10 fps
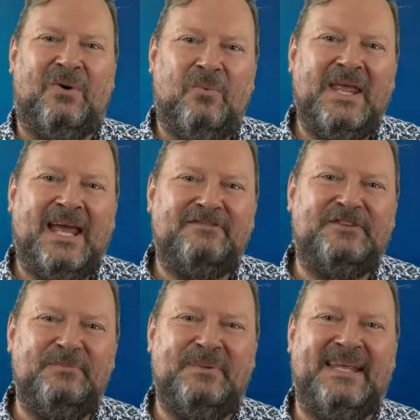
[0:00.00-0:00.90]
We have
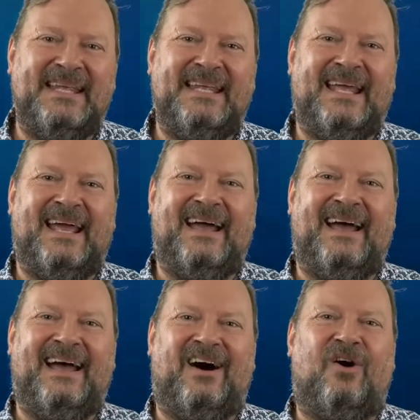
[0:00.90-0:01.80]
to be
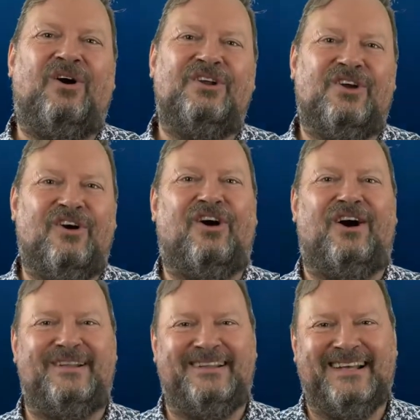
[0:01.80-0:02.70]
uh, on
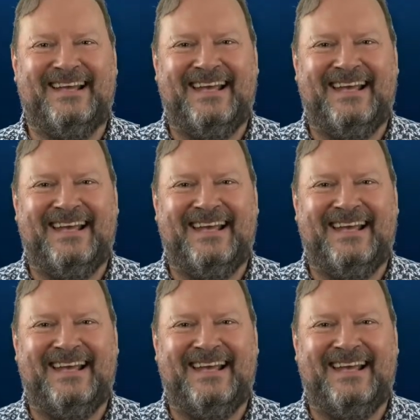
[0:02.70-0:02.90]
guard